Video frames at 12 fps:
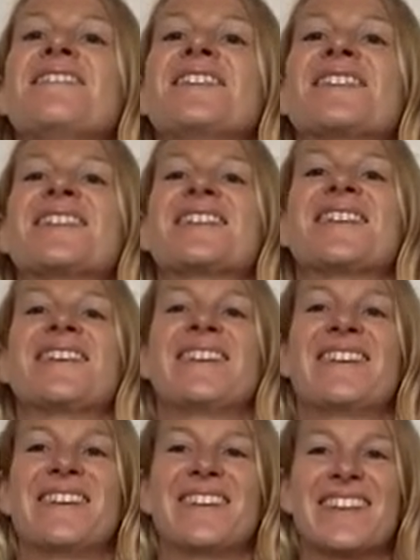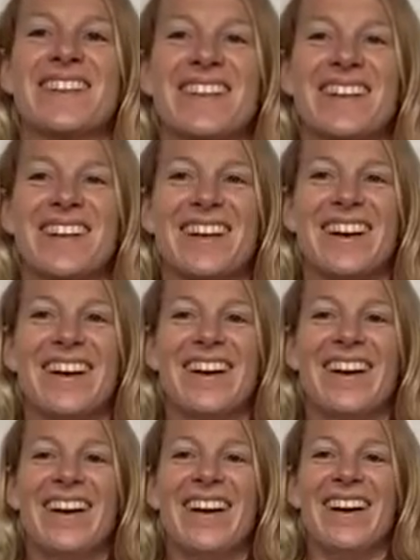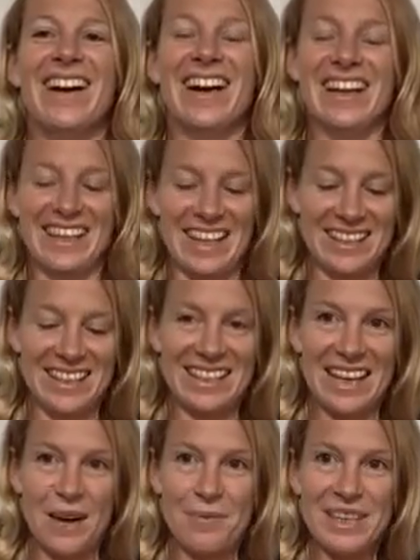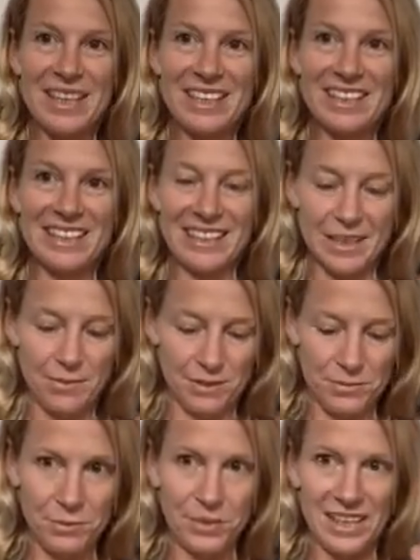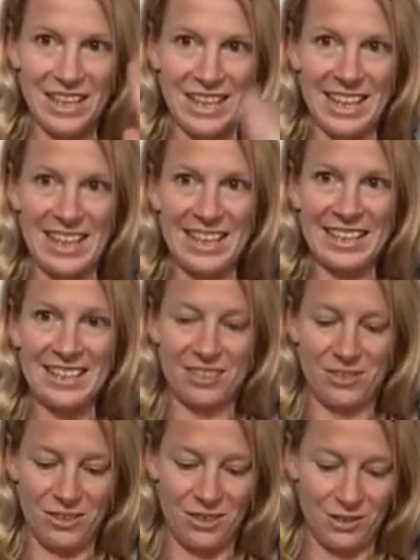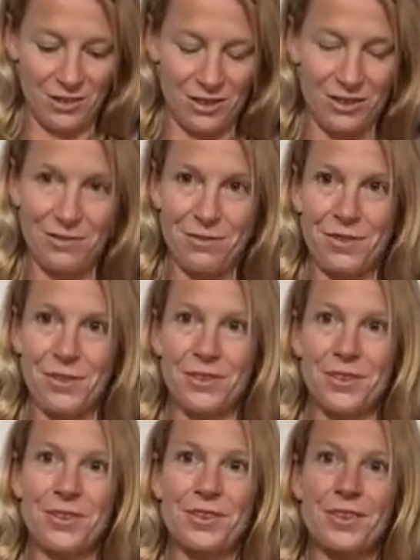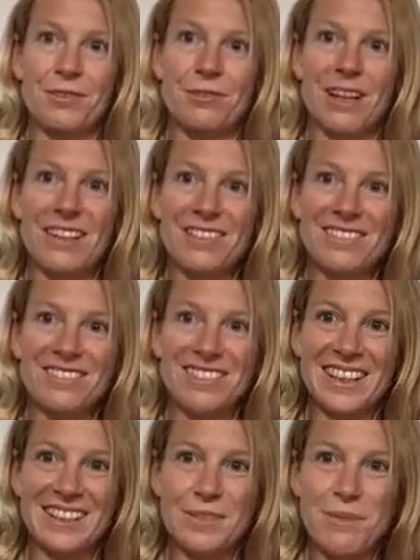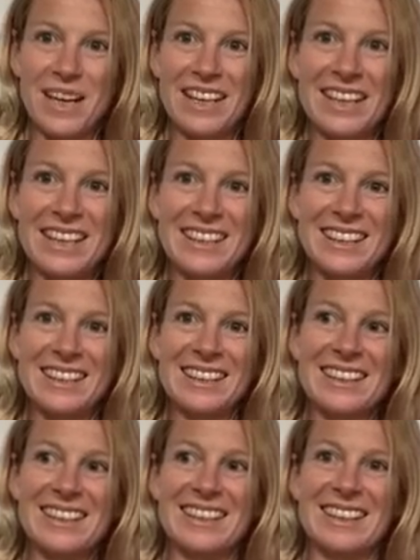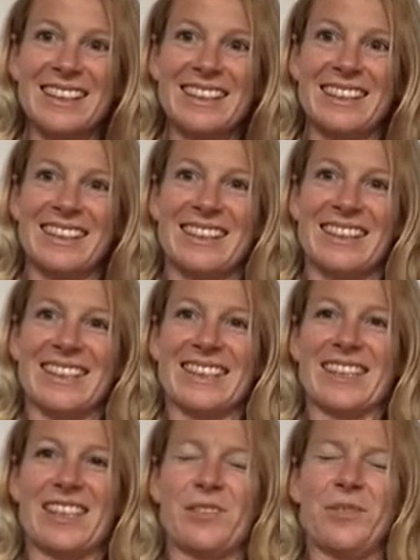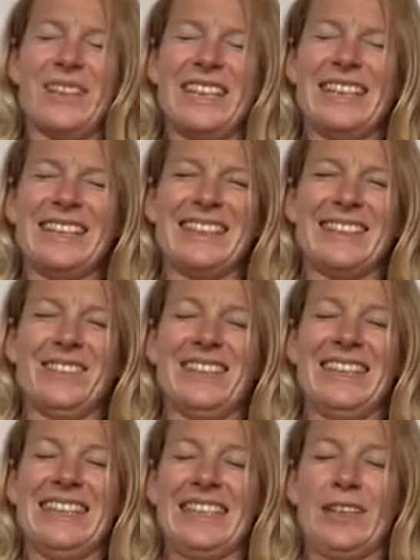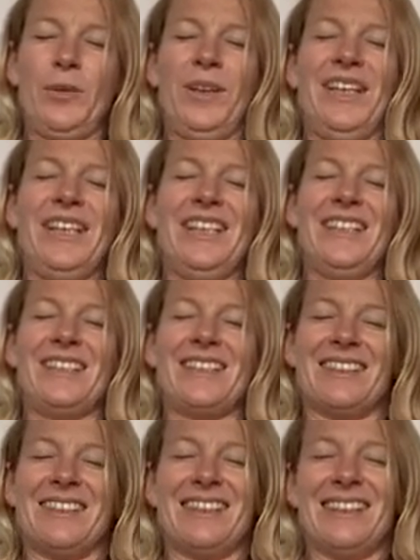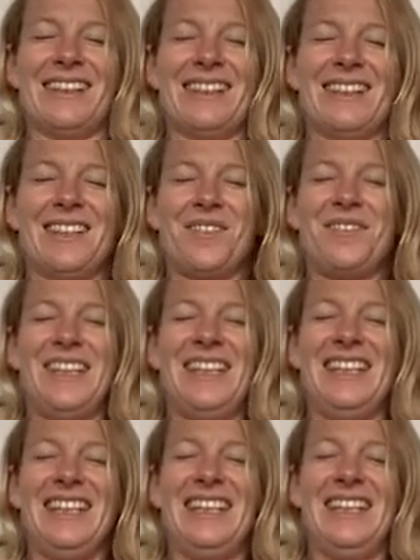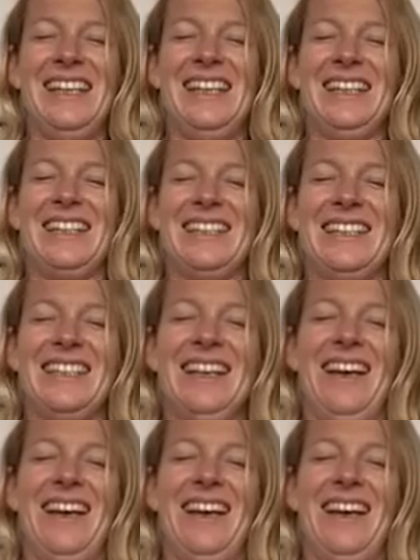feels so good. And now your tummy and your hips, put your hands on your, on your on the front around your belly. Squeeze, squeeze, squeeze, squeeze.